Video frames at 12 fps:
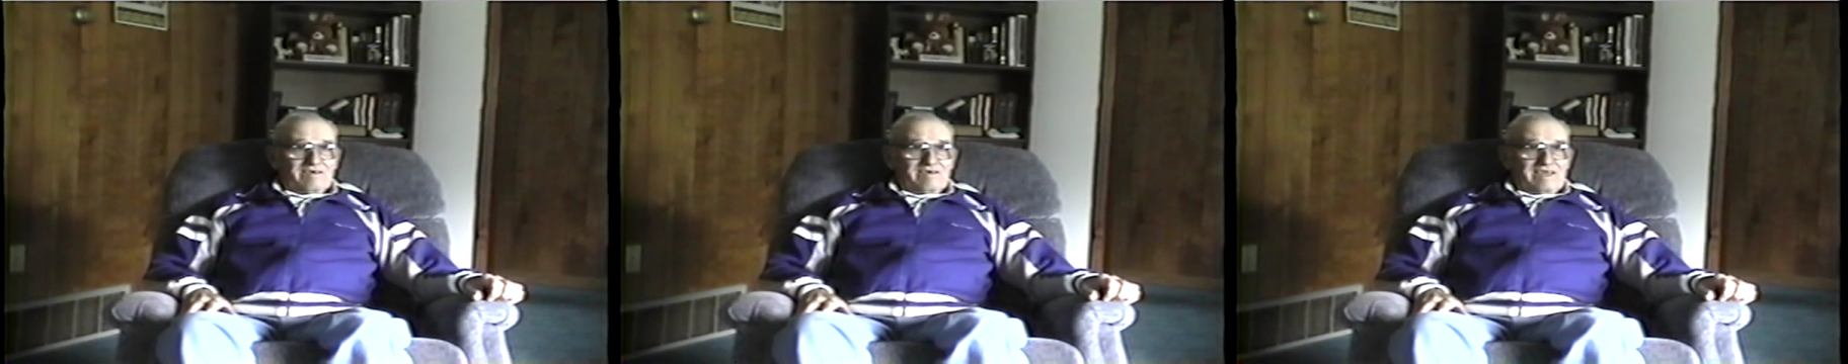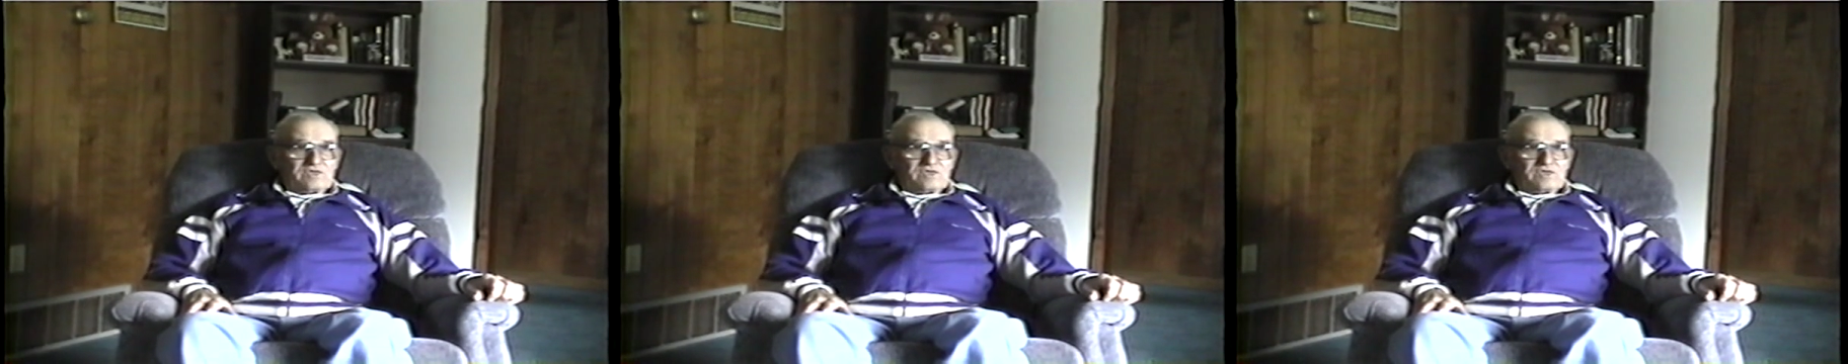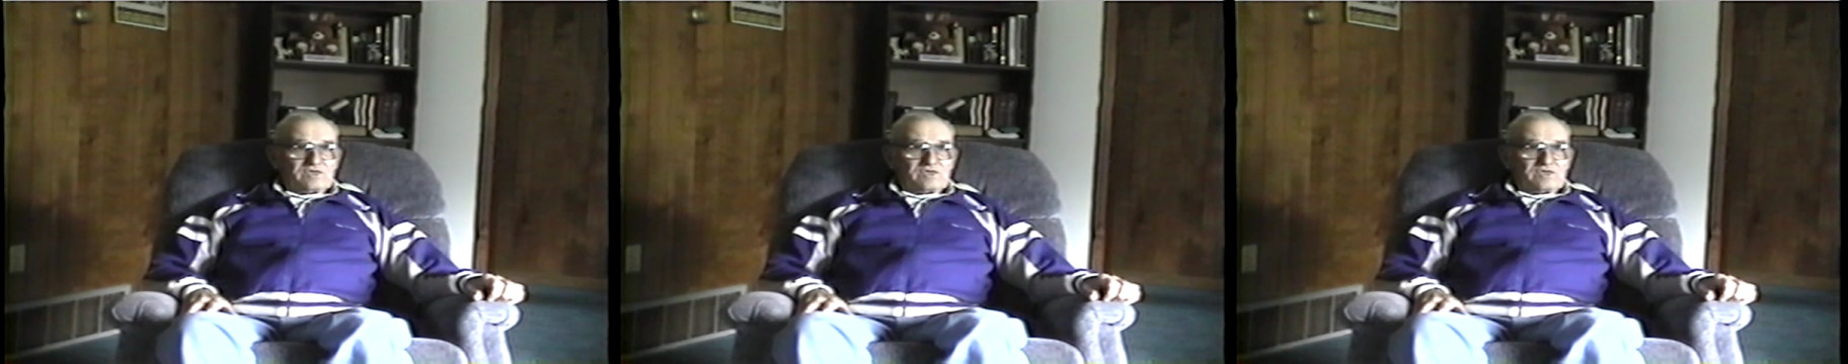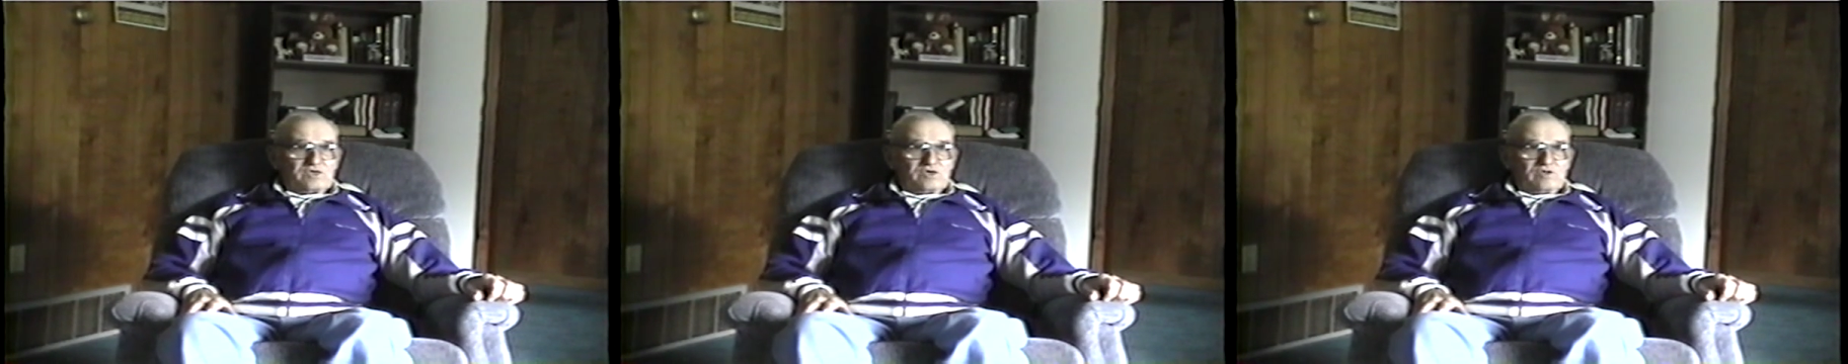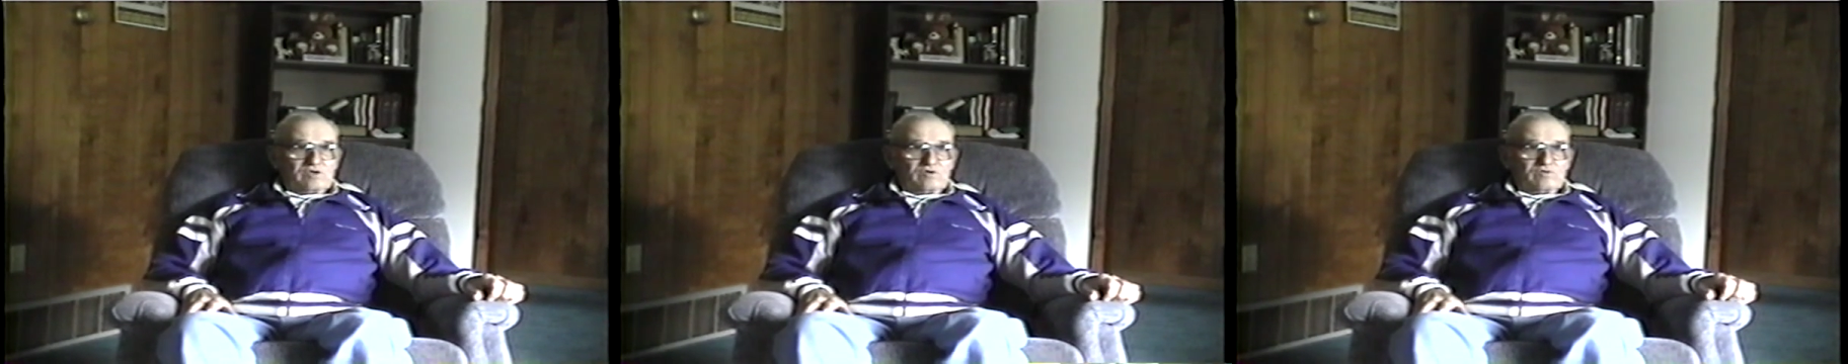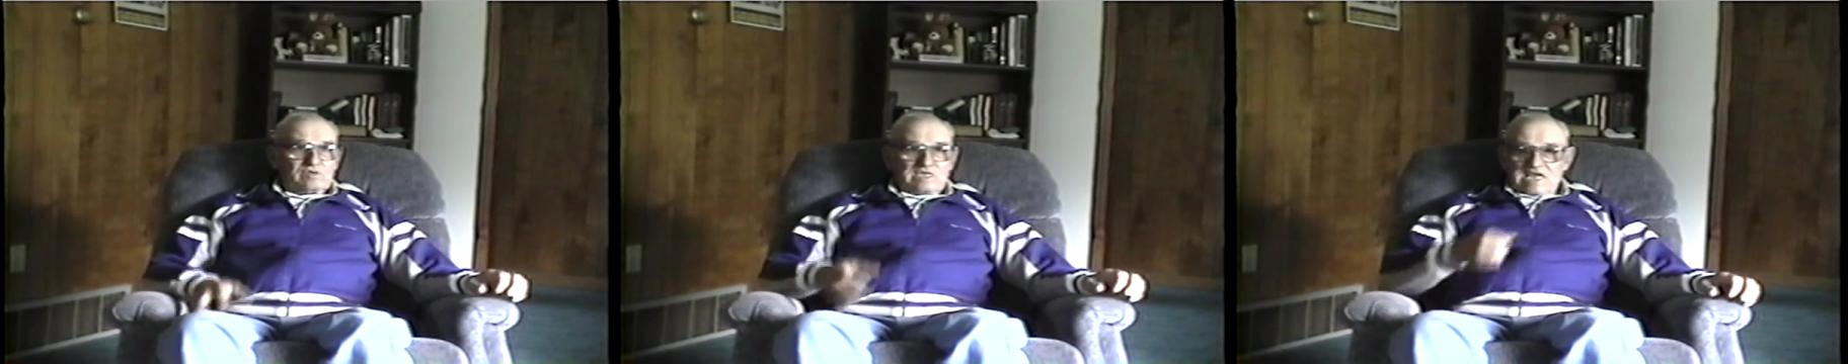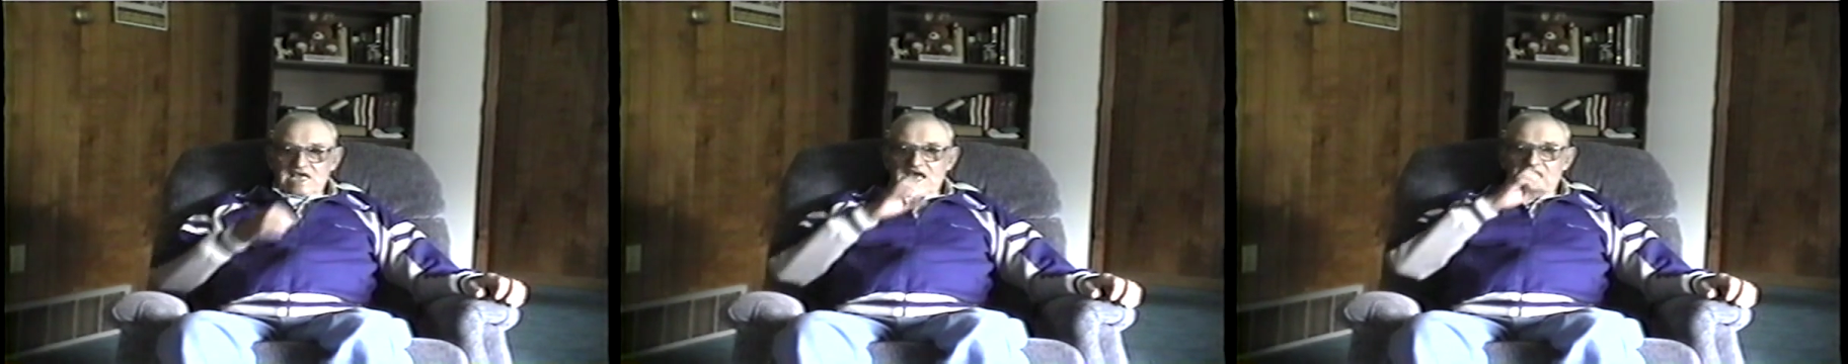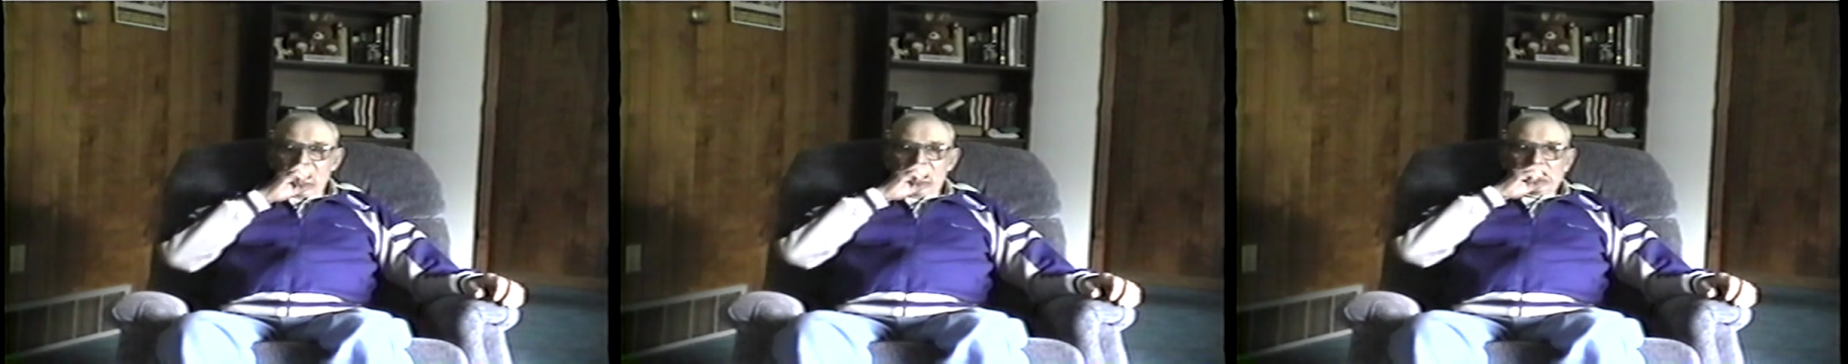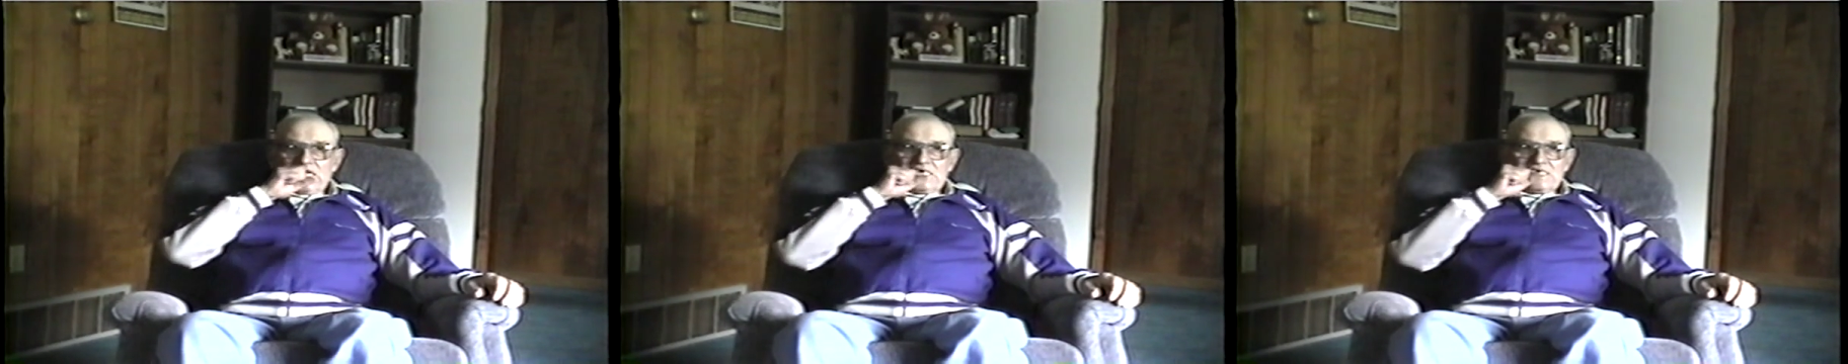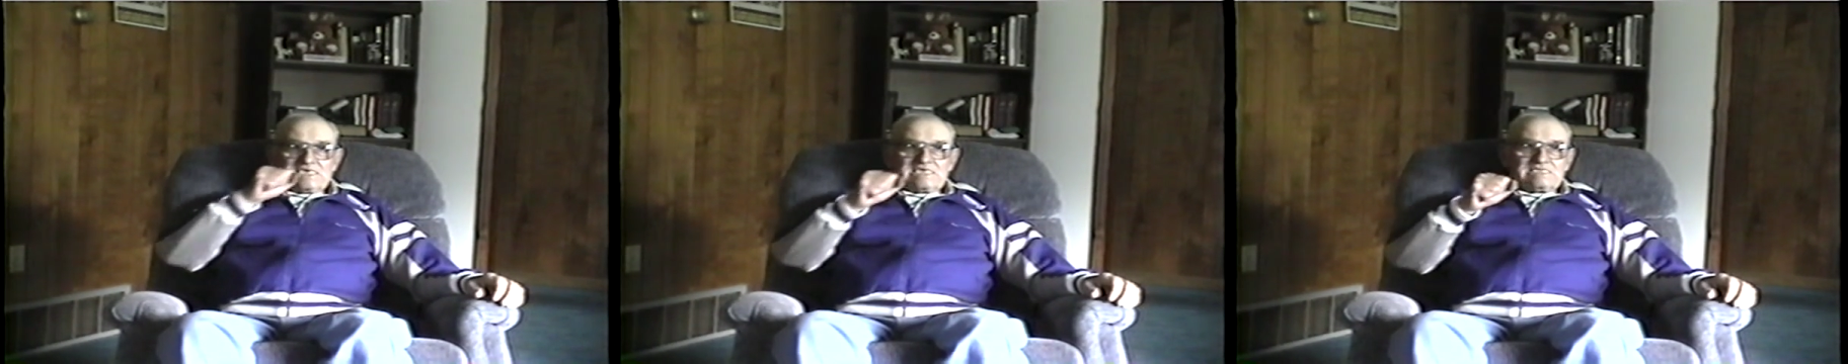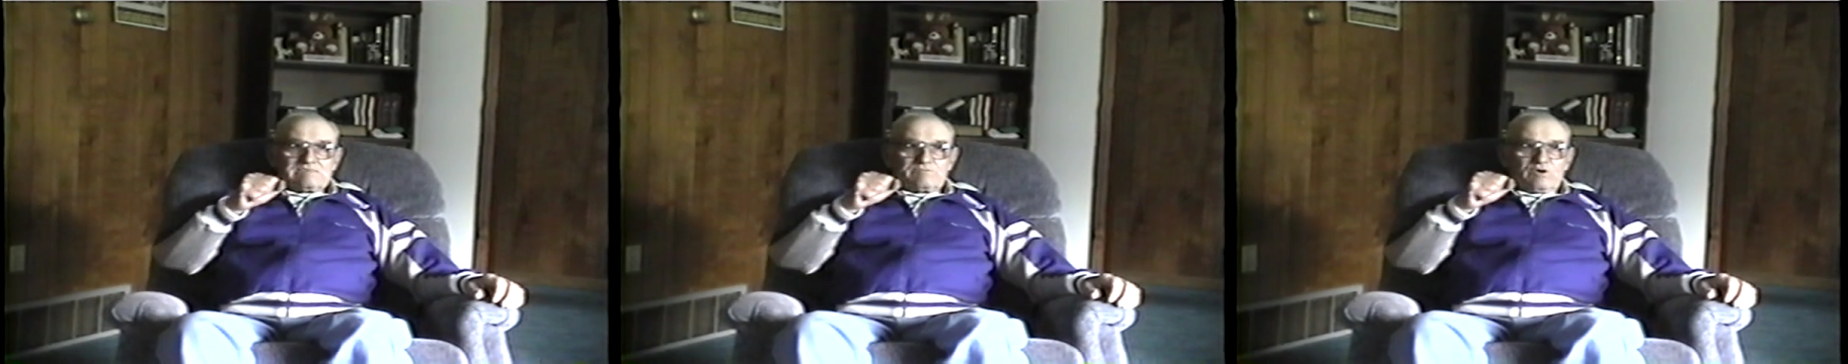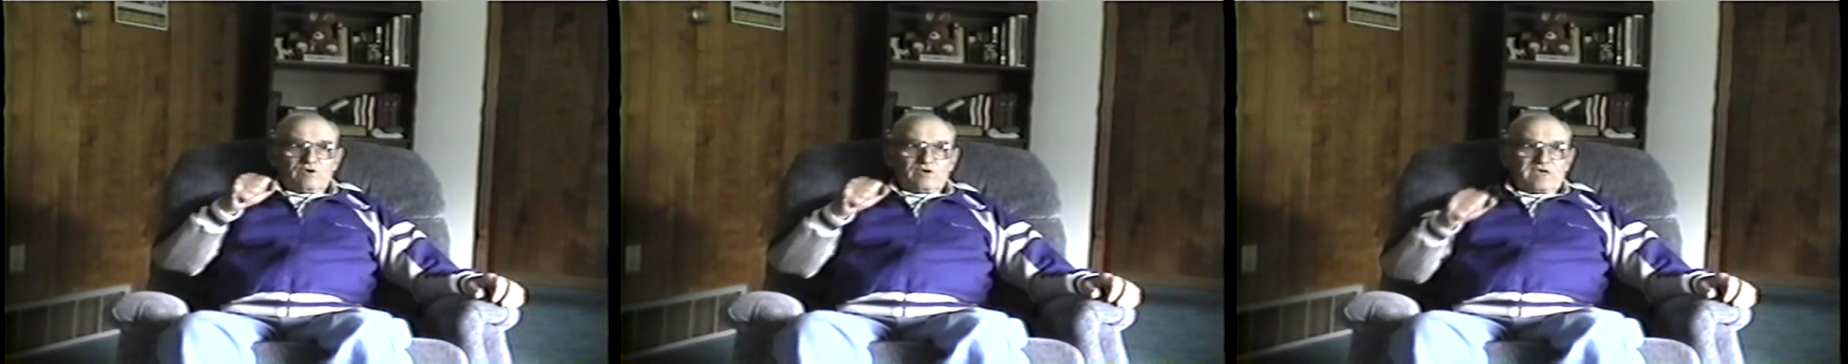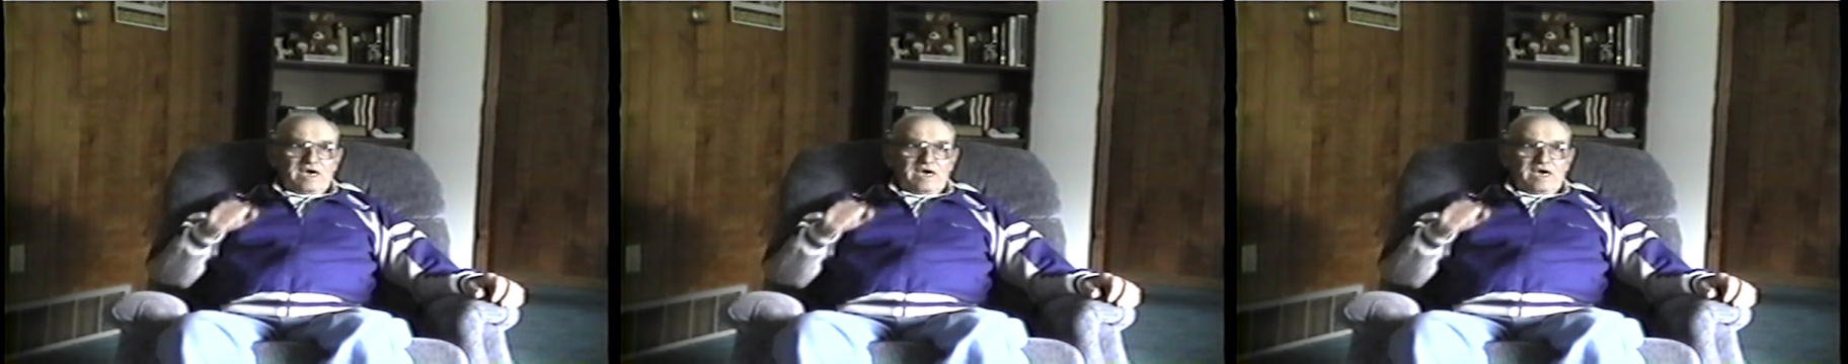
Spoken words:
grenade pockets, you know, and pulled